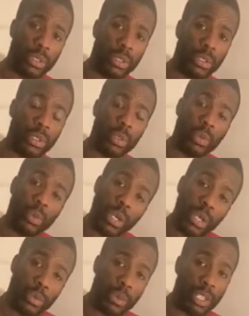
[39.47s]
Or you
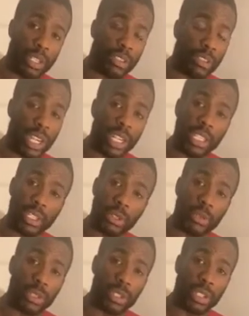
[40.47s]
will be a chronic
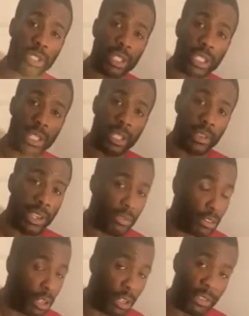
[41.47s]
user and have
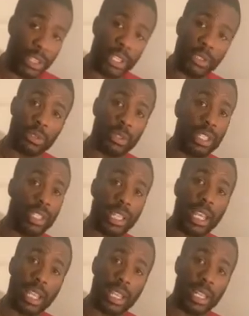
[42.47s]
all these on your
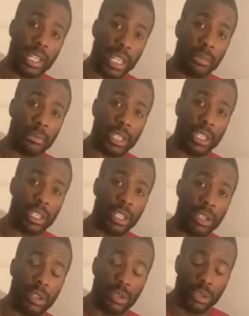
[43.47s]
neck like me.
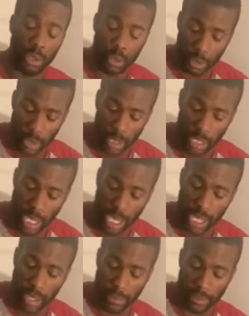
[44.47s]
Or you will
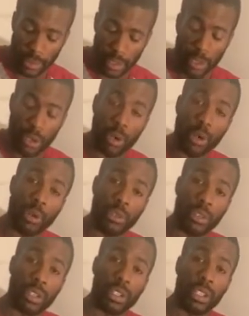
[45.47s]
have
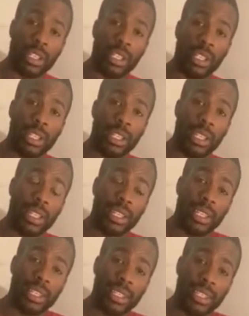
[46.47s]
over
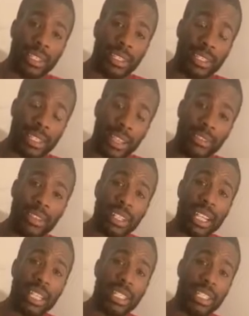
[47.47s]
7,
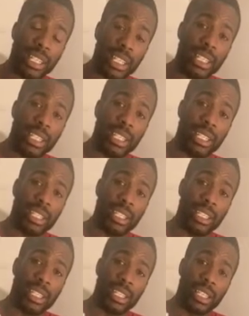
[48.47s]
8 stitches
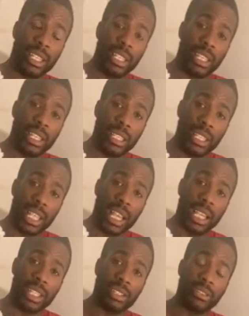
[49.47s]

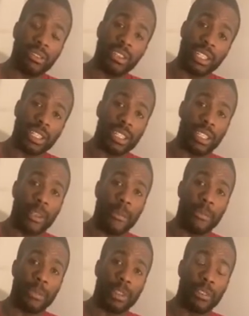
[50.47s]
inside your wrist
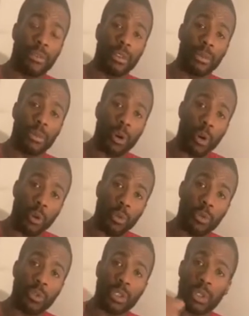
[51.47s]
from
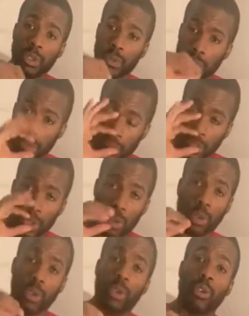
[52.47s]

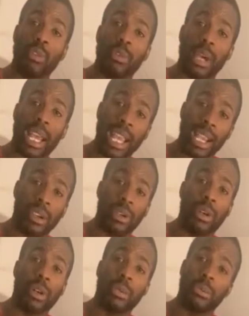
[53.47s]
going over my
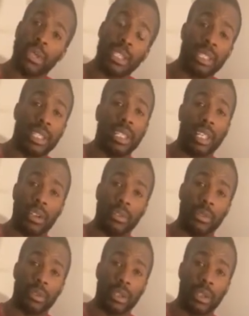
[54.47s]
alcohol BC level